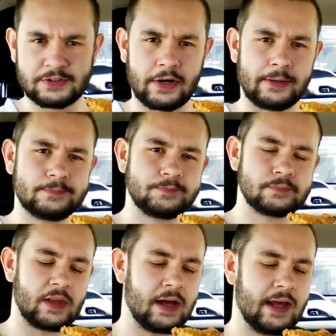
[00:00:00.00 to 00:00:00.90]
Sorry,
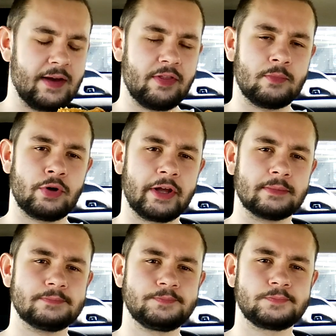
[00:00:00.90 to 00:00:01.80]
to have in the
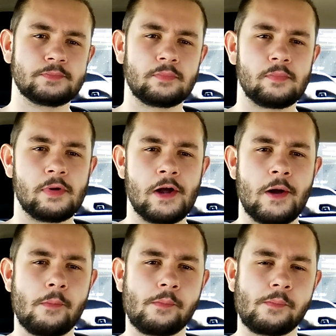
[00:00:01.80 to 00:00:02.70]
morning.
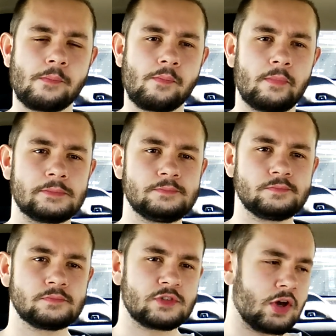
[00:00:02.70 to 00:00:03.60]
So
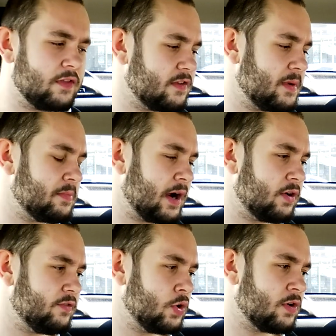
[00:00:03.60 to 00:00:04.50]
this has been my
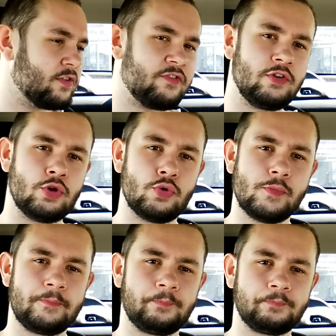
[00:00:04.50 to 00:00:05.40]
review of a
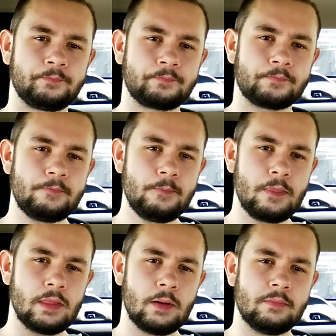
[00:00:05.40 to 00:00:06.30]
few
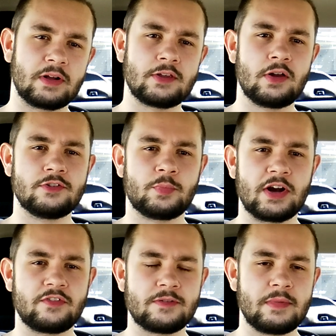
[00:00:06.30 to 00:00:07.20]
McDonald's
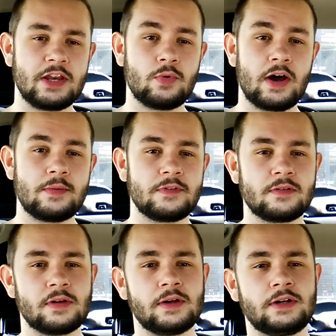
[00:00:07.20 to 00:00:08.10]
breakfast menu
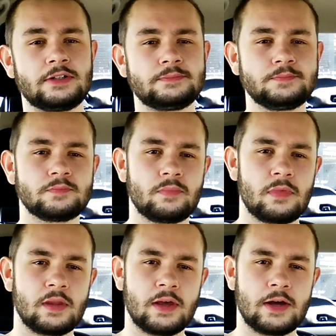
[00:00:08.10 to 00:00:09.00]
items.
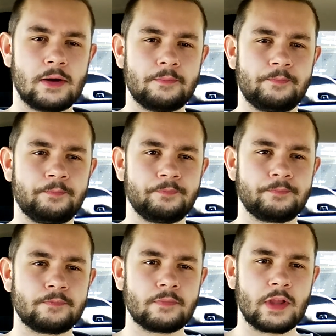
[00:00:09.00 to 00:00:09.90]
I'm
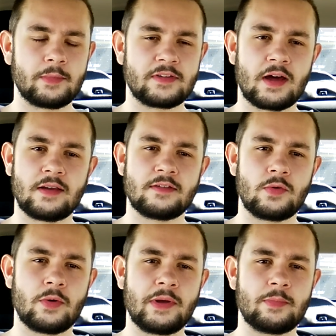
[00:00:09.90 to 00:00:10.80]
excited to
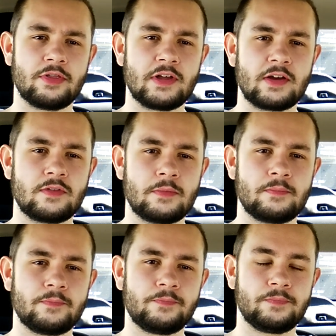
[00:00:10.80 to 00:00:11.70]
see what people think of
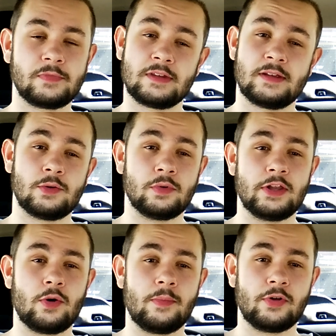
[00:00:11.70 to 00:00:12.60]
them.
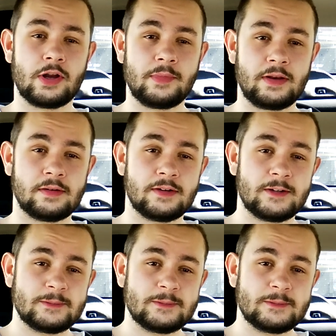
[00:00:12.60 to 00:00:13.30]
No, I'm not. I mean,